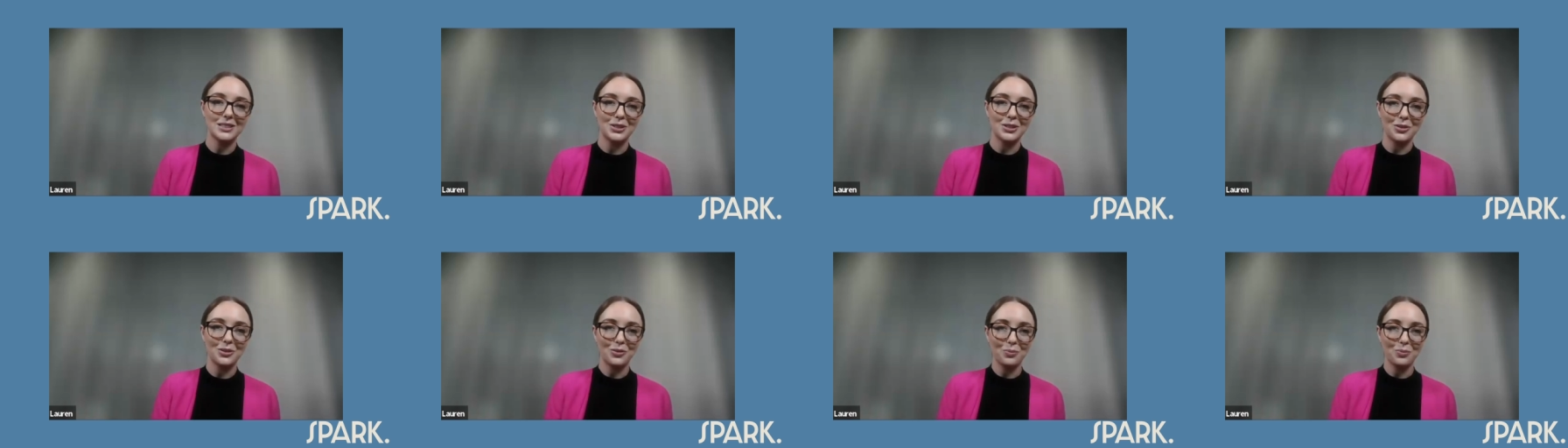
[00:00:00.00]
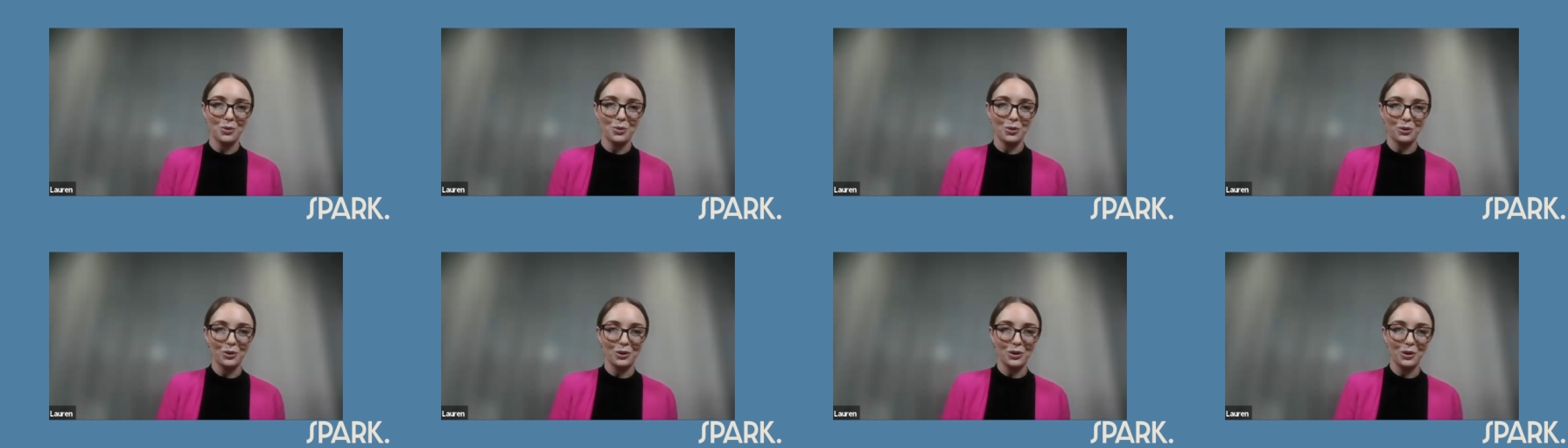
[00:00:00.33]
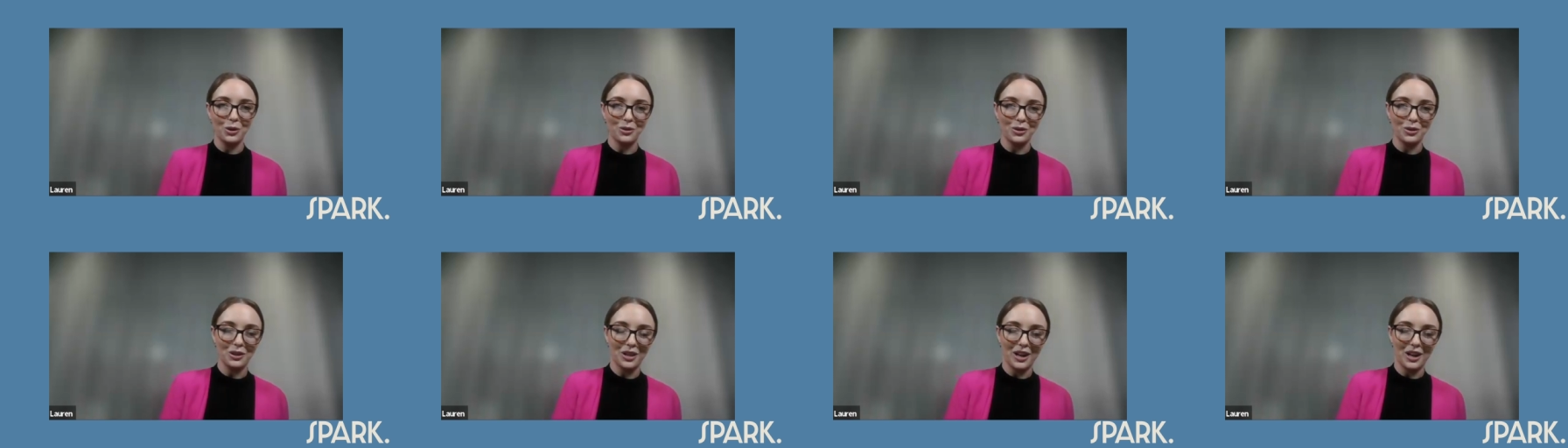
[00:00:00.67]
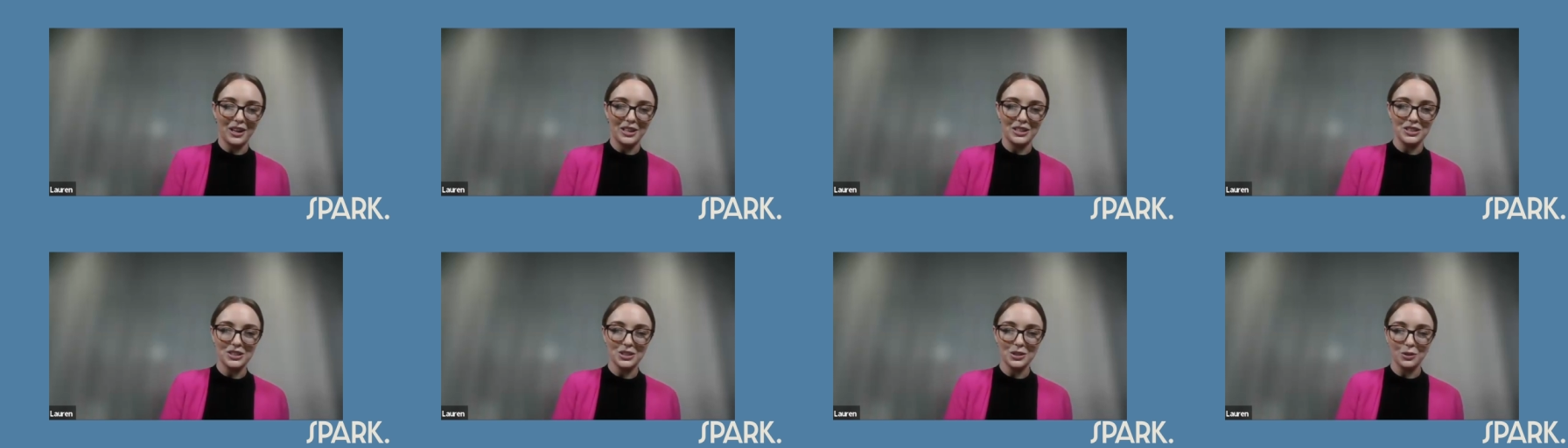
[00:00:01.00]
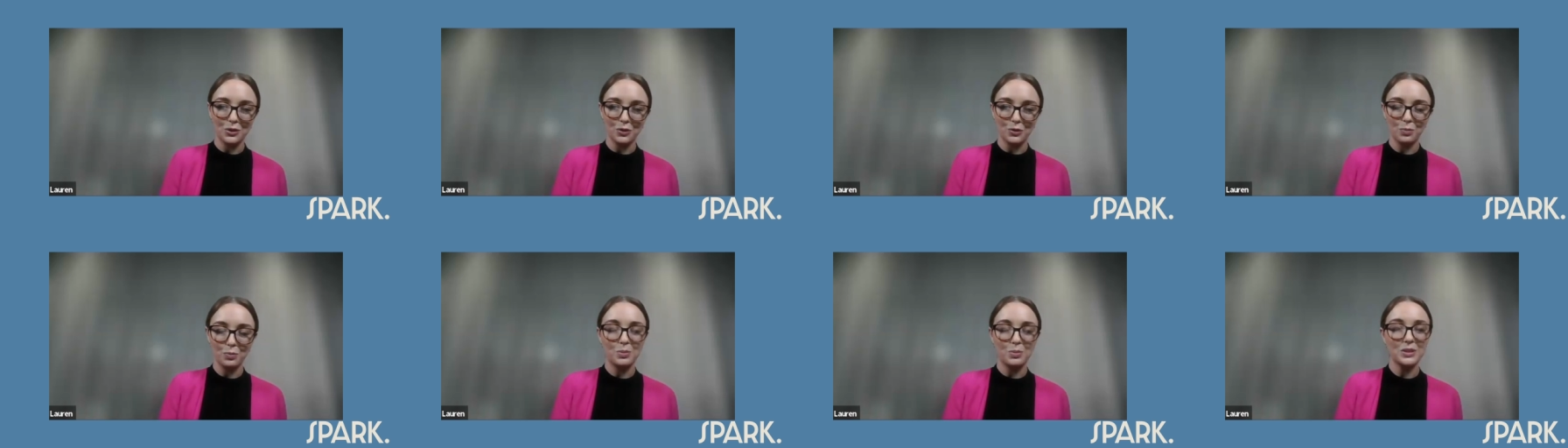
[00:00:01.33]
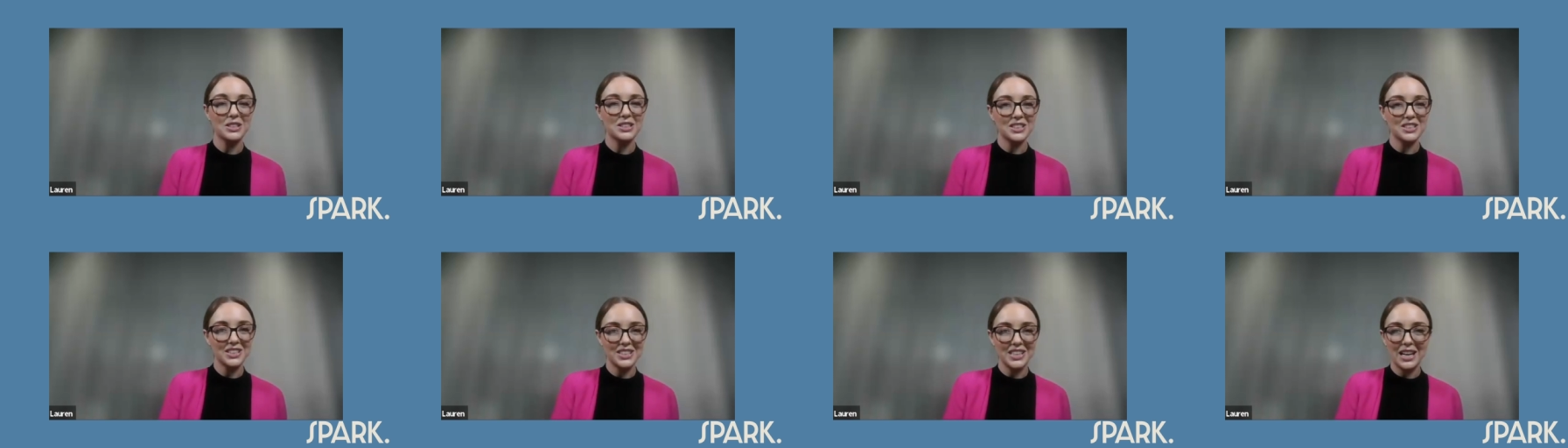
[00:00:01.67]
sort of more along the lines of
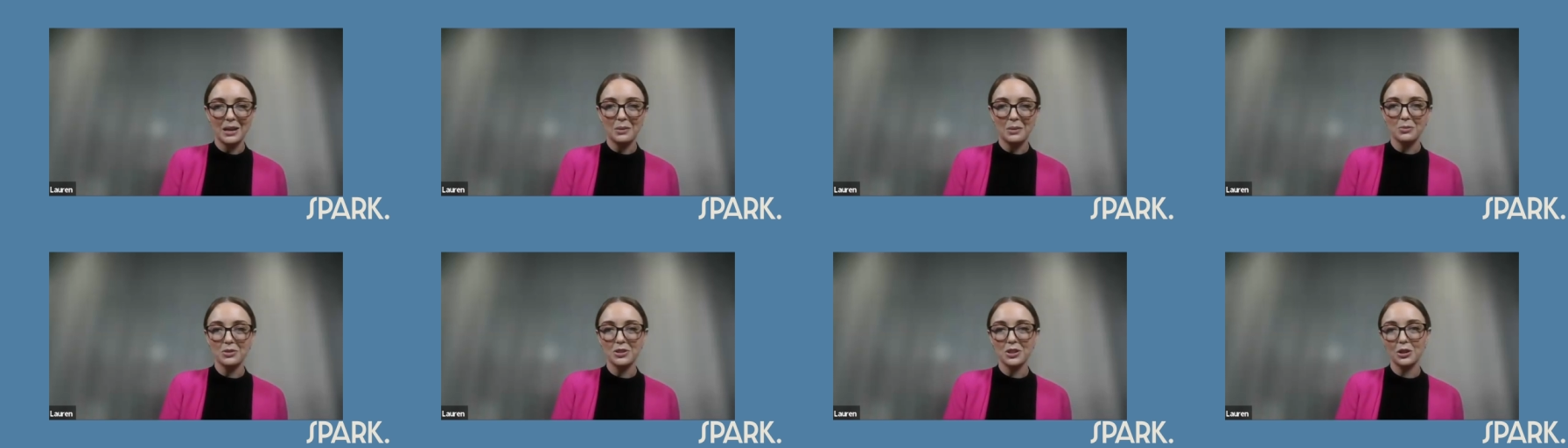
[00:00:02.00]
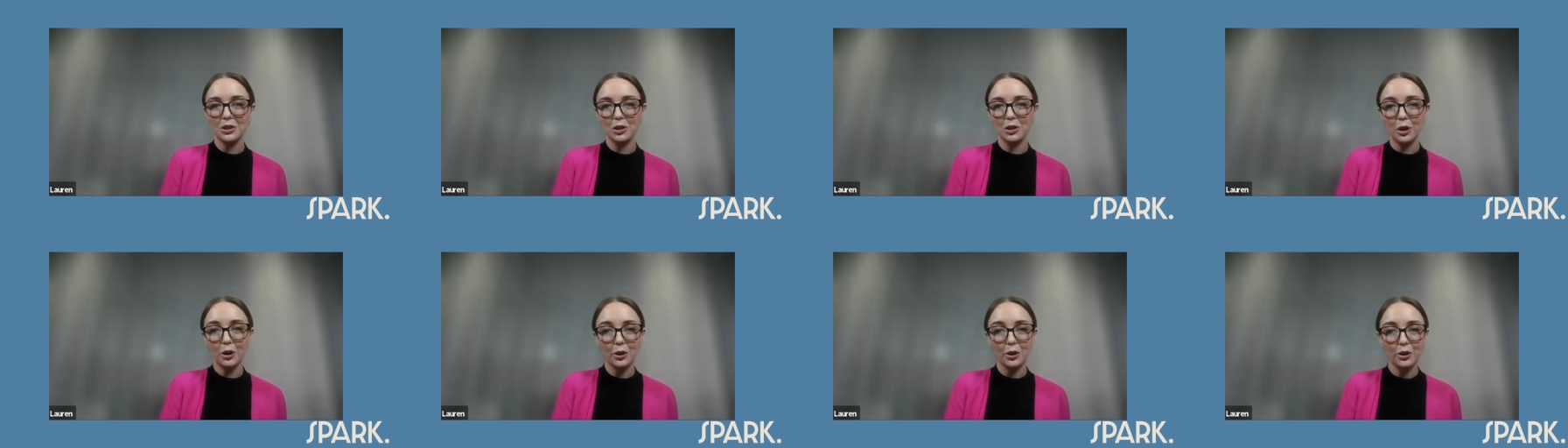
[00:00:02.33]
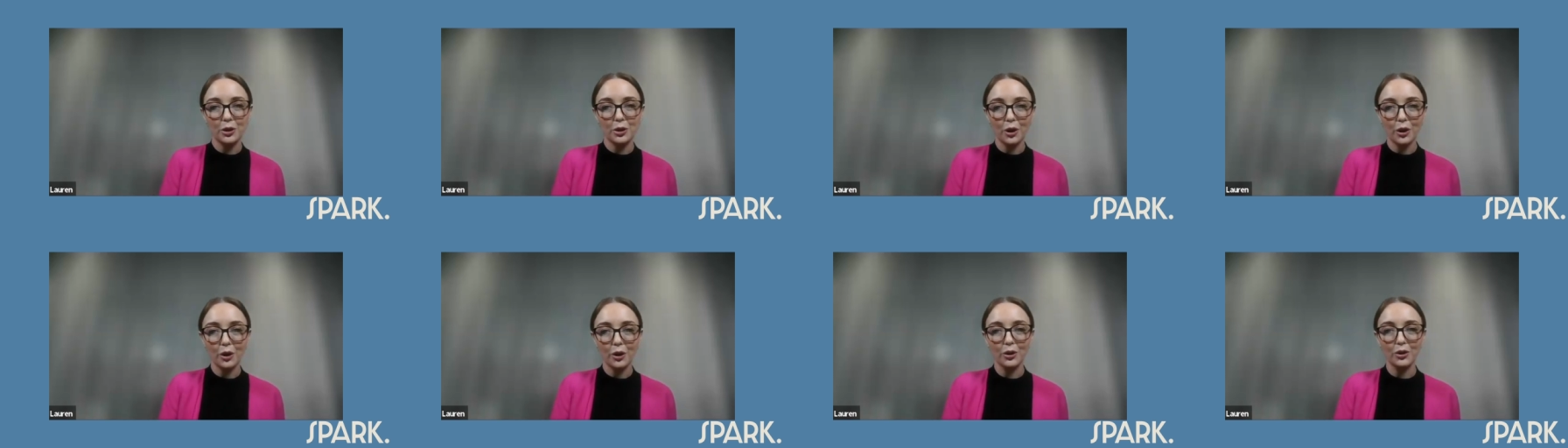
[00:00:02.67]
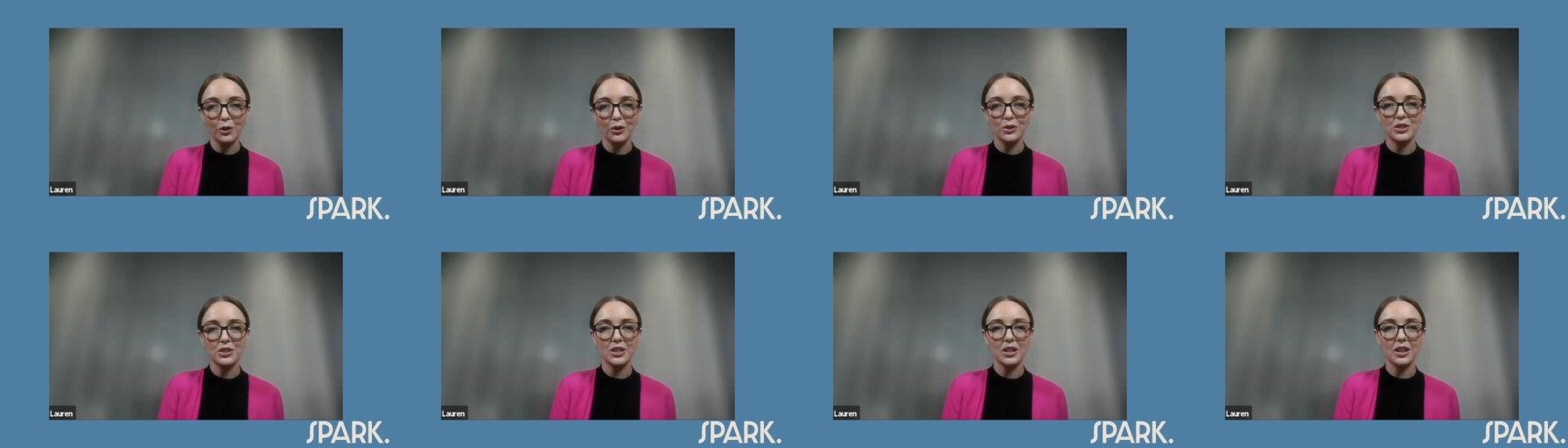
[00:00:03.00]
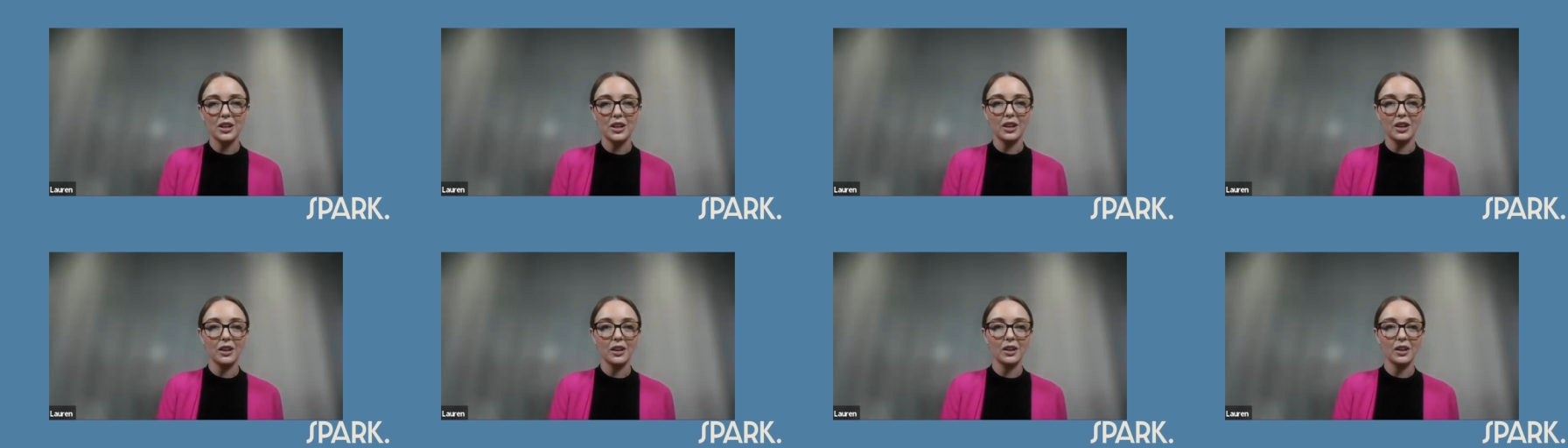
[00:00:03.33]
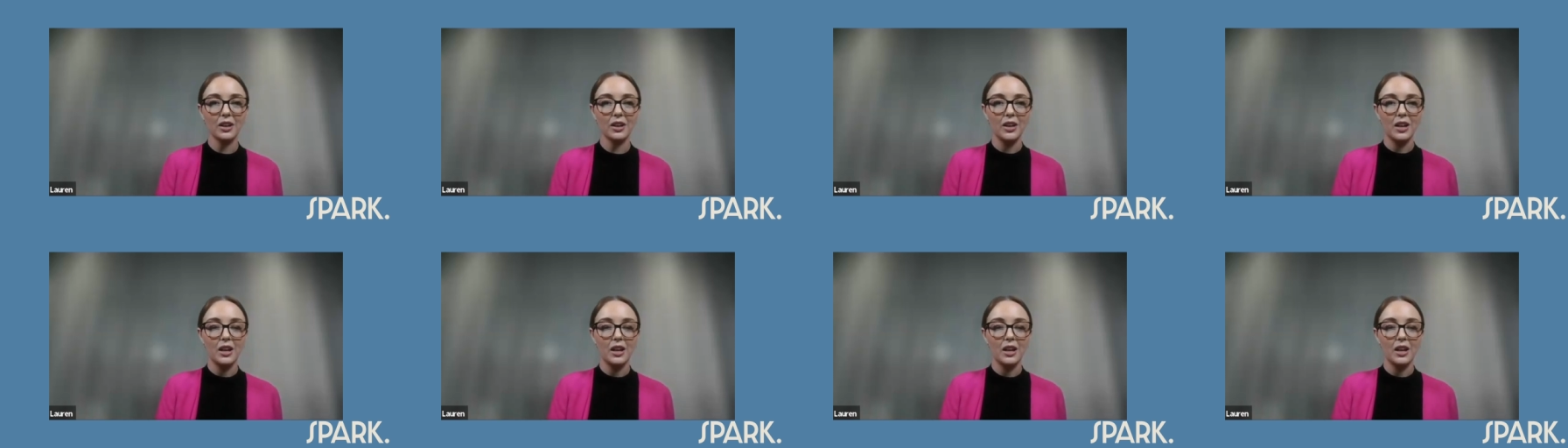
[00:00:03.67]
business names and logos, uh,